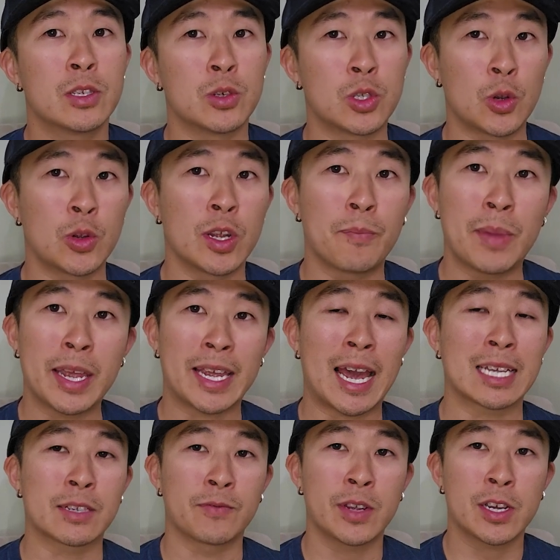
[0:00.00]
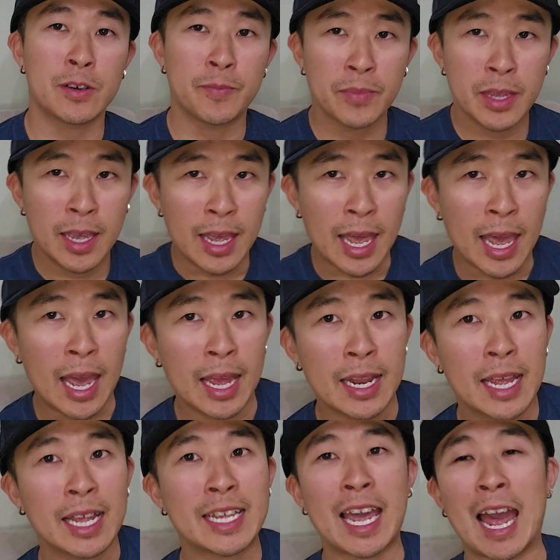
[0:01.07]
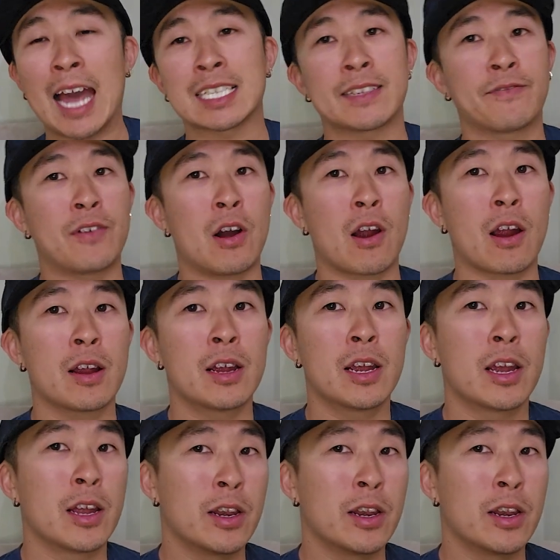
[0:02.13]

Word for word: to tune your bait casting reel and cast far.